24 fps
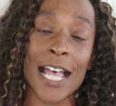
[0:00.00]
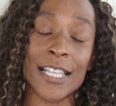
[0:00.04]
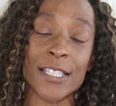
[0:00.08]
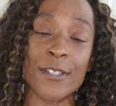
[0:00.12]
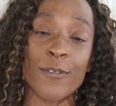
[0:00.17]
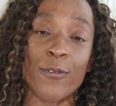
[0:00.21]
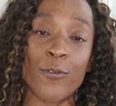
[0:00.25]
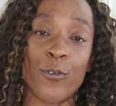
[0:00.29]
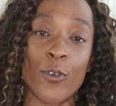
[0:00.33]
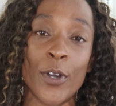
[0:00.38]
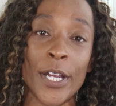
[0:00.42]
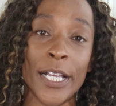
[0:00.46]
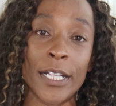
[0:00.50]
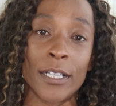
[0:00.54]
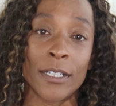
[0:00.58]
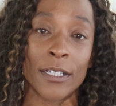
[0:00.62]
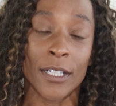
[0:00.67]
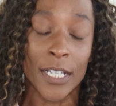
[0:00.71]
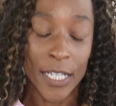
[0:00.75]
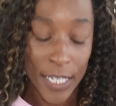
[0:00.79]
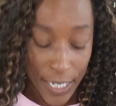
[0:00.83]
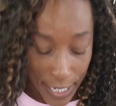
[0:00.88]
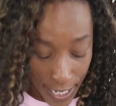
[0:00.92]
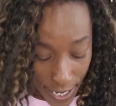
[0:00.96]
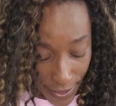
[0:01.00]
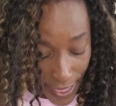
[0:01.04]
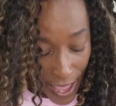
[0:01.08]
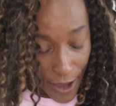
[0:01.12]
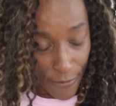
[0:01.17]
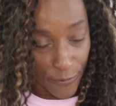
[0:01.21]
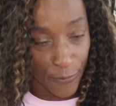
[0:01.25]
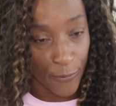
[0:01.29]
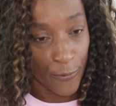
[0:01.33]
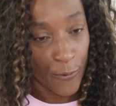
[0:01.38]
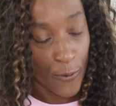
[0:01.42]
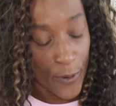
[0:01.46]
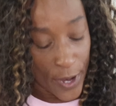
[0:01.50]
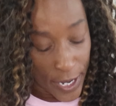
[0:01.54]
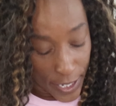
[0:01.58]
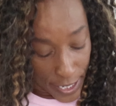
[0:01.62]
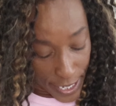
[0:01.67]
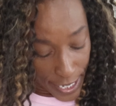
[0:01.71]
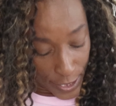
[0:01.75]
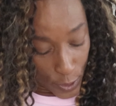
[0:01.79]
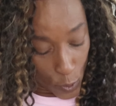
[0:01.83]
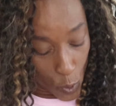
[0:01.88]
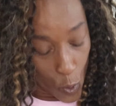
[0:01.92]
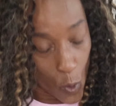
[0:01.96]
has a frill. Now, that frill
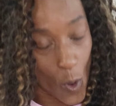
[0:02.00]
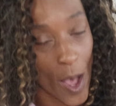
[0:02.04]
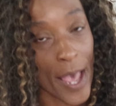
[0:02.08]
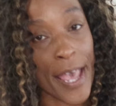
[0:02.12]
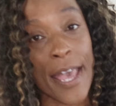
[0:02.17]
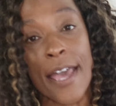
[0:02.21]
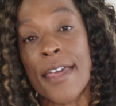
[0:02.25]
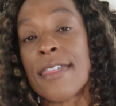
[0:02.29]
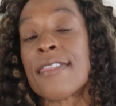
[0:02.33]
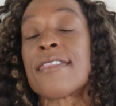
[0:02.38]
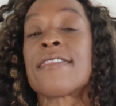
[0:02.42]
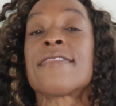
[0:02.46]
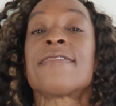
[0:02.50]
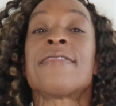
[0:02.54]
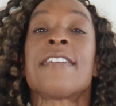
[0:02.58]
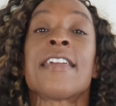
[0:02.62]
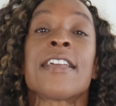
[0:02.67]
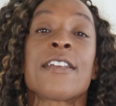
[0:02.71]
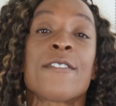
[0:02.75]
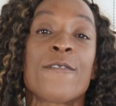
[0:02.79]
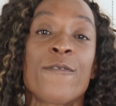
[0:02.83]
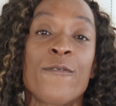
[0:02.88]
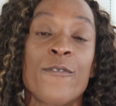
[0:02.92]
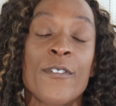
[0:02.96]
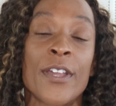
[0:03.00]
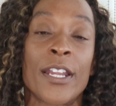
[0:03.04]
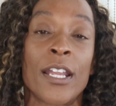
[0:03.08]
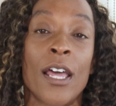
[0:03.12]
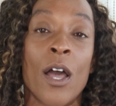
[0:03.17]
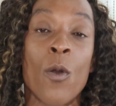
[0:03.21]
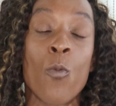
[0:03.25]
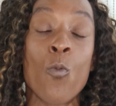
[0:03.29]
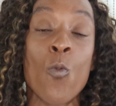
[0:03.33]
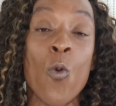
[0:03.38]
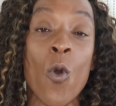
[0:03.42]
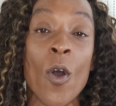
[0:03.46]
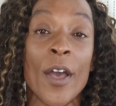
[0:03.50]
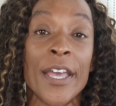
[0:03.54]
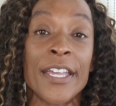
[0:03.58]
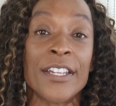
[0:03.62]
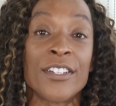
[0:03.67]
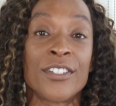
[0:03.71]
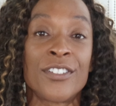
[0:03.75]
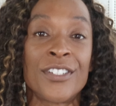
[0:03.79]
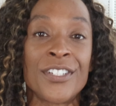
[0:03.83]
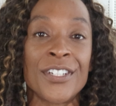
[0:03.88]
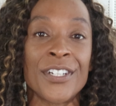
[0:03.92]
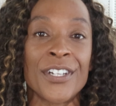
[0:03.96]
is quite a thick frill, and what
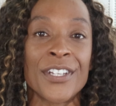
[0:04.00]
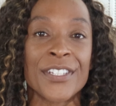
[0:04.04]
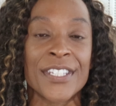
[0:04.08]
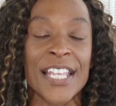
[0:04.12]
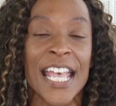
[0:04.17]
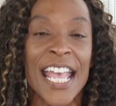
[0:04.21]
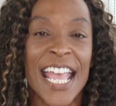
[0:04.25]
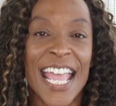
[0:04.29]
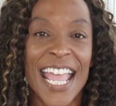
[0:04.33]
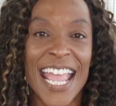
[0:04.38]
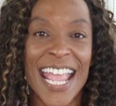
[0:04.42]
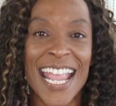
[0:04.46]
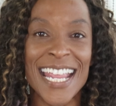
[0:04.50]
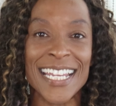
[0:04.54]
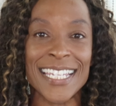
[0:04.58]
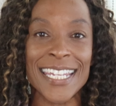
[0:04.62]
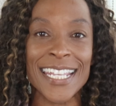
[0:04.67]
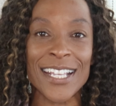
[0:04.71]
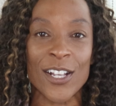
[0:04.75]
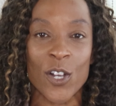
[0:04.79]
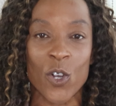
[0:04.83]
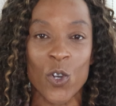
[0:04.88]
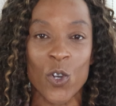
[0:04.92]
it does is it